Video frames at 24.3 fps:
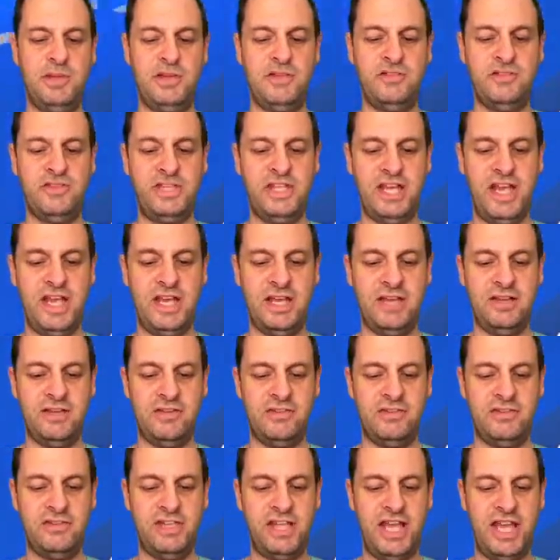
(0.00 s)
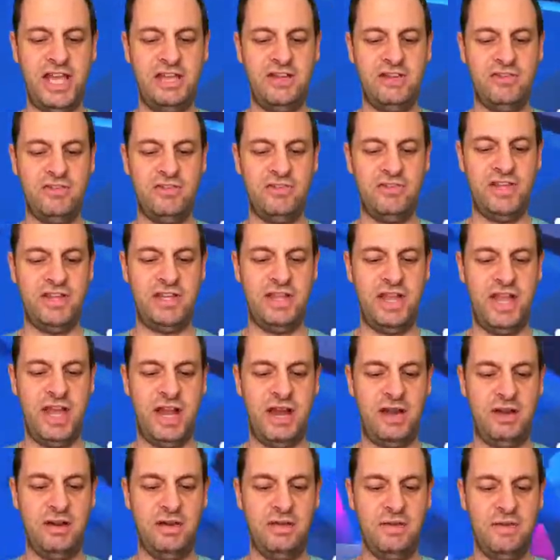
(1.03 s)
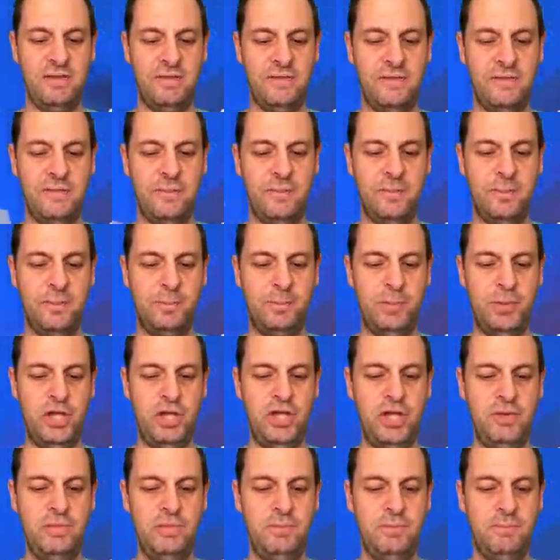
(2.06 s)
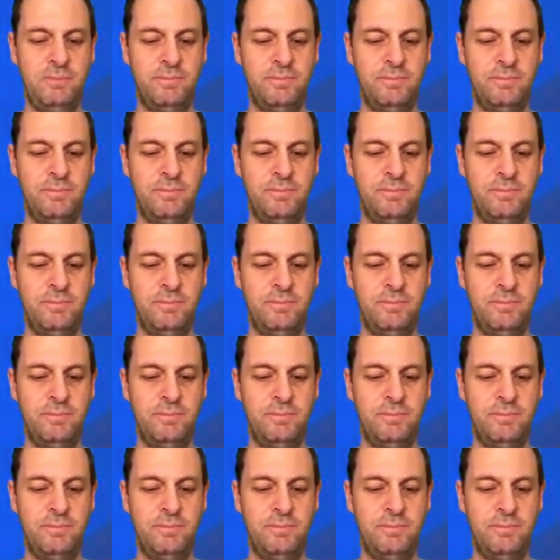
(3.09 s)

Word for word: because the because the Jaeger is in there. Boom!